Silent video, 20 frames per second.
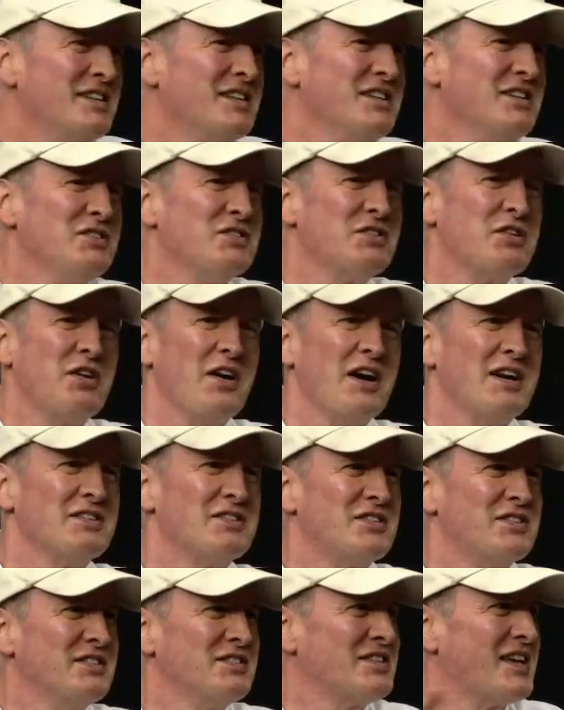he's gone,
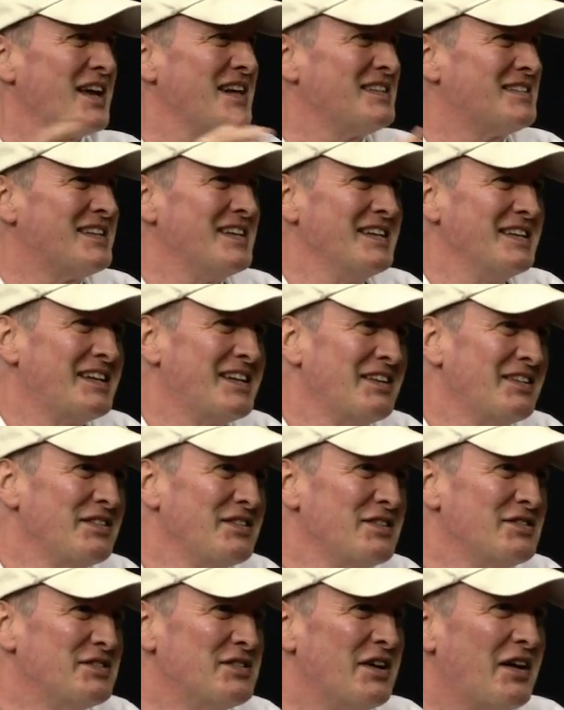she's got to take care of
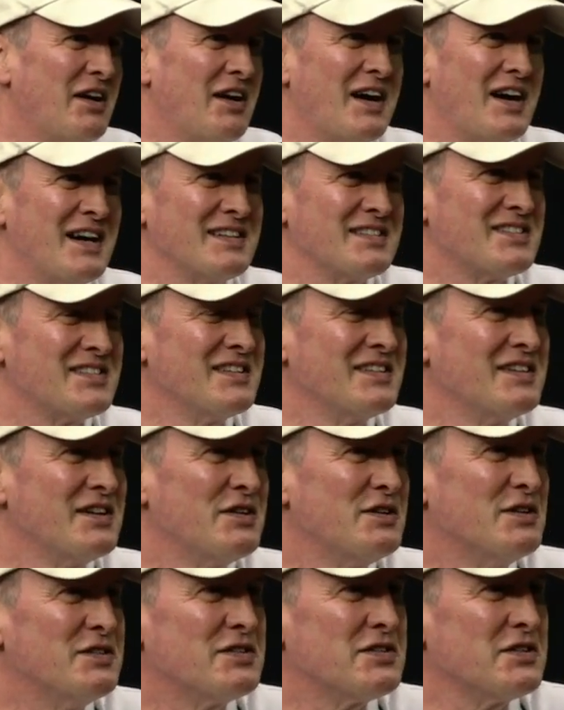the dogs,
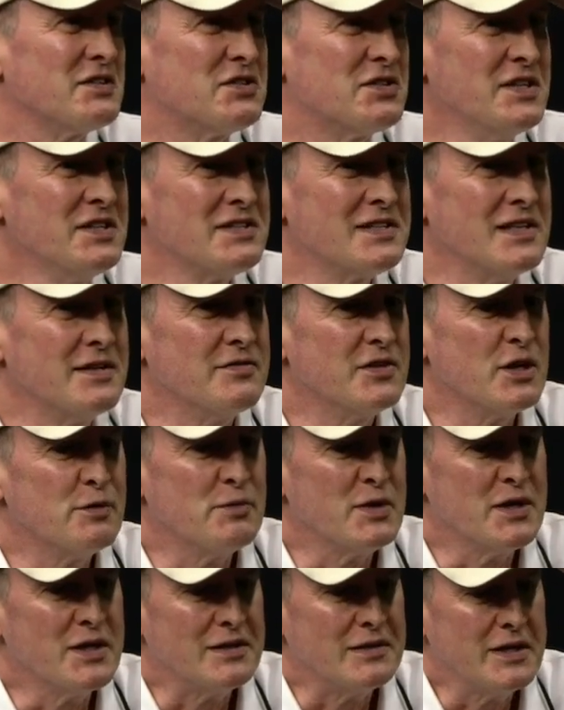and so she's leaving
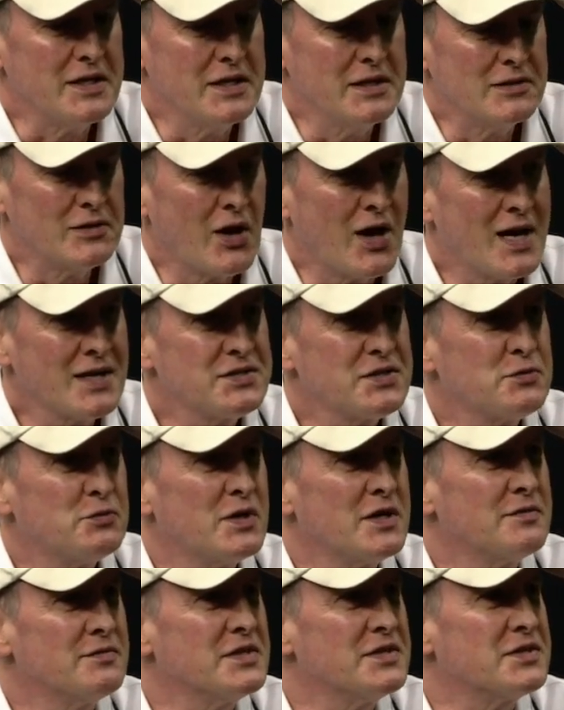him, and he lost
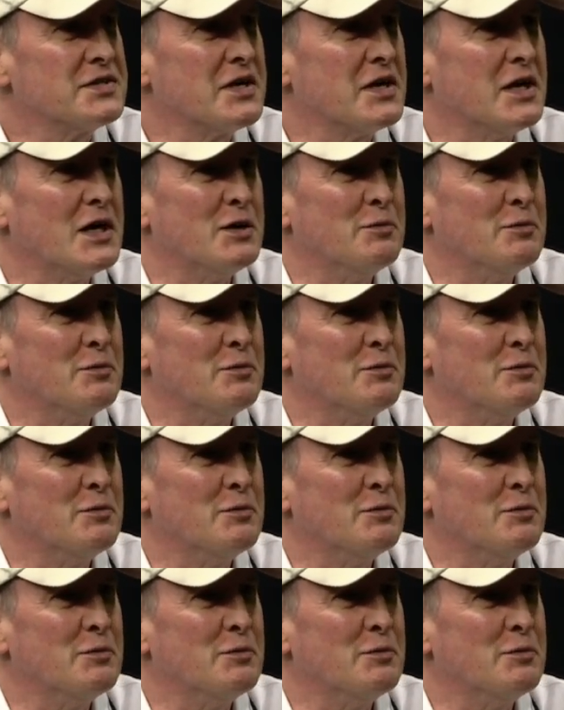one of his